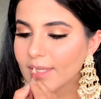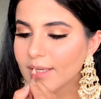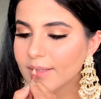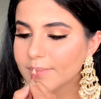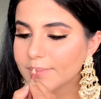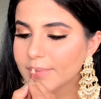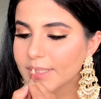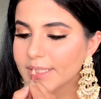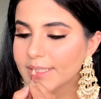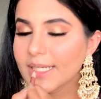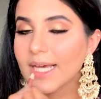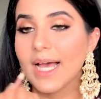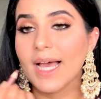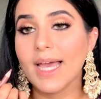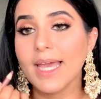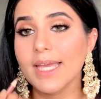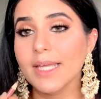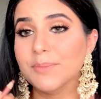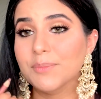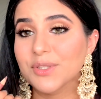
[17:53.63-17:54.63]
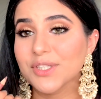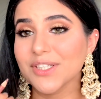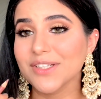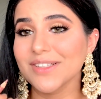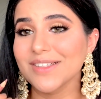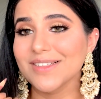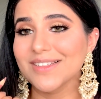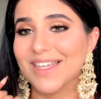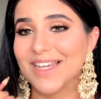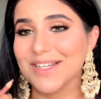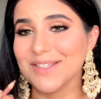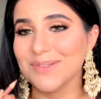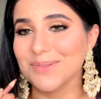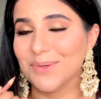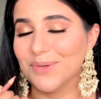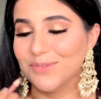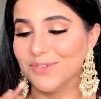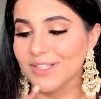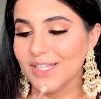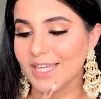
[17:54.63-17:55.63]
But I in particular like to
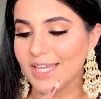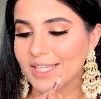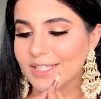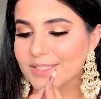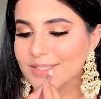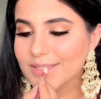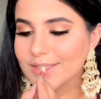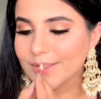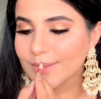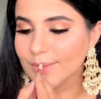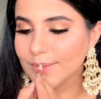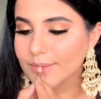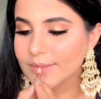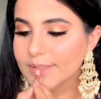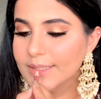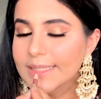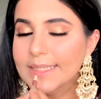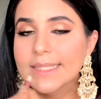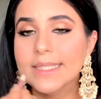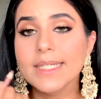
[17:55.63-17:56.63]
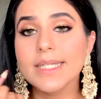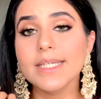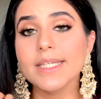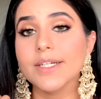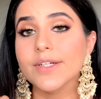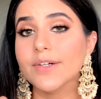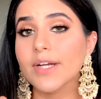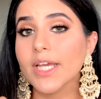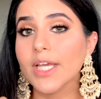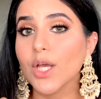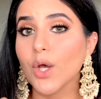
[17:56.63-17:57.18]
overline, so here I